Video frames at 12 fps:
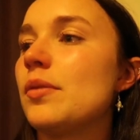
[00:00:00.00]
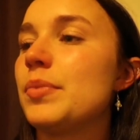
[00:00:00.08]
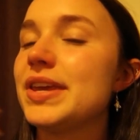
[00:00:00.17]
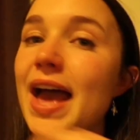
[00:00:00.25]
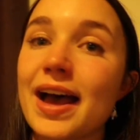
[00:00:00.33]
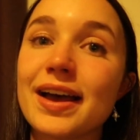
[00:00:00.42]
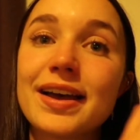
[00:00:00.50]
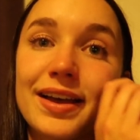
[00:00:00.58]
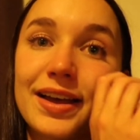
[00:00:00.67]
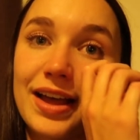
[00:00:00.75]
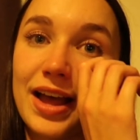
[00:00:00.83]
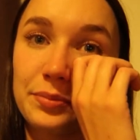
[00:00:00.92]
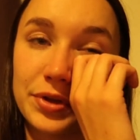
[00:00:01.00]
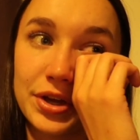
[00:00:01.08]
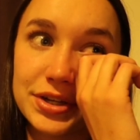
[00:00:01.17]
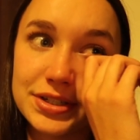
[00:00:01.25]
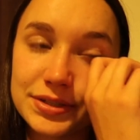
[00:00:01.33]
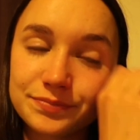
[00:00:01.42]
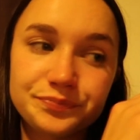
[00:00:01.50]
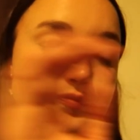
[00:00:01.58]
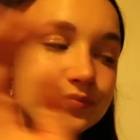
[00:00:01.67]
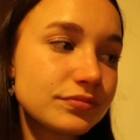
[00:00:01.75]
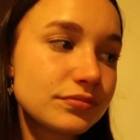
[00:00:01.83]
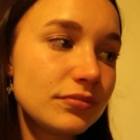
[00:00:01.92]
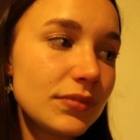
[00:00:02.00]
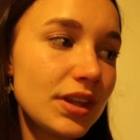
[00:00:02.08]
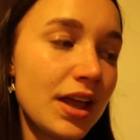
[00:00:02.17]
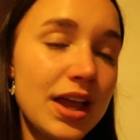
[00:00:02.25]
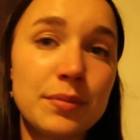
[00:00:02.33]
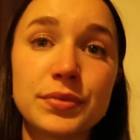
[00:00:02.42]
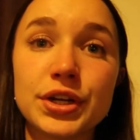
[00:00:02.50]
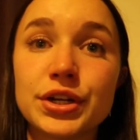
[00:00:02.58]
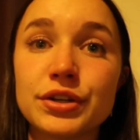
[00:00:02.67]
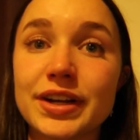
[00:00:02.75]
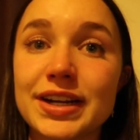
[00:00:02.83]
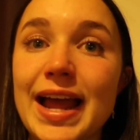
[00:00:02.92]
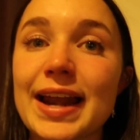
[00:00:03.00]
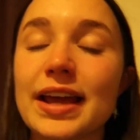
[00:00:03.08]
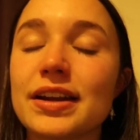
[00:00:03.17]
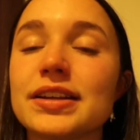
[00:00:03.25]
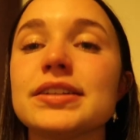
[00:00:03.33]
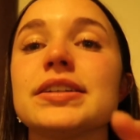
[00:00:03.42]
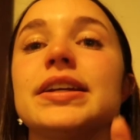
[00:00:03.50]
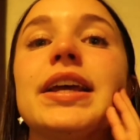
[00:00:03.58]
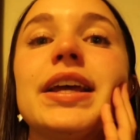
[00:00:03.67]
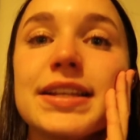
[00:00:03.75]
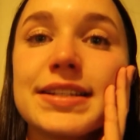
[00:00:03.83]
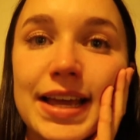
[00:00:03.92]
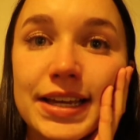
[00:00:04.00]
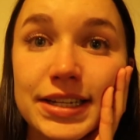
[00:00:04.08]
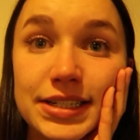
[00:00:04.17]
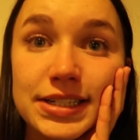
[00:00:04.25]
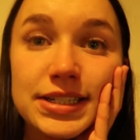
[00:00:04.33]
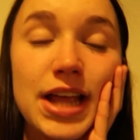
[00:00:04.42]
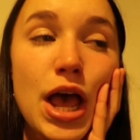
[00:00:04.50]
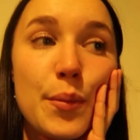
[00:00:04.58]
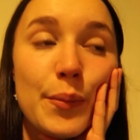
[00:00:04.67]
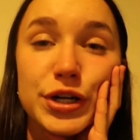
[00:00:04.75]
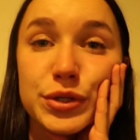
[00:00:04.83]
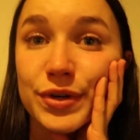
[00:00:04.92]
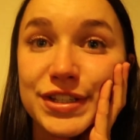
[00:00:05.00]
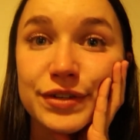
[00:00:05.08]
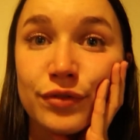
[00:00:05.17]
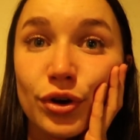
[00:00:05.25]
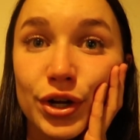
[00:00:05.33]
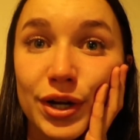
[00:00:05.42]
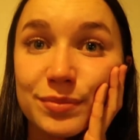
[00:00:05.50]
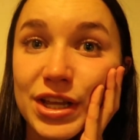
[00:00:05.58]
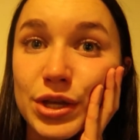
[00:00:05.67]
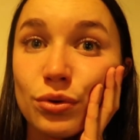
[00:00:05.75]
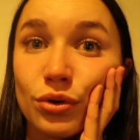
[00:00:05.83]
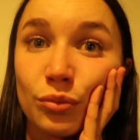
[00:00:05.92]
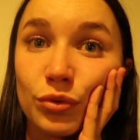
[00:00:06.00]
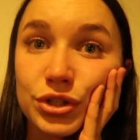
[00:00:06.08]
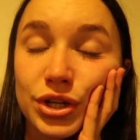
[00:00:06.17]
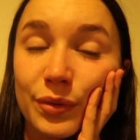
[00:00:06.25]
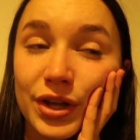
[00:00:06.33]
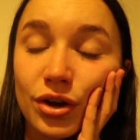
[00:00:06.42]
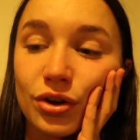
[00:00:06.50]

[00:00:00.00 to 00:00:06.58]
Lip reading: But yeah, I'm good. I'm gonna ring Nanan in a second, but I just wanted to vlog and update you all on what's going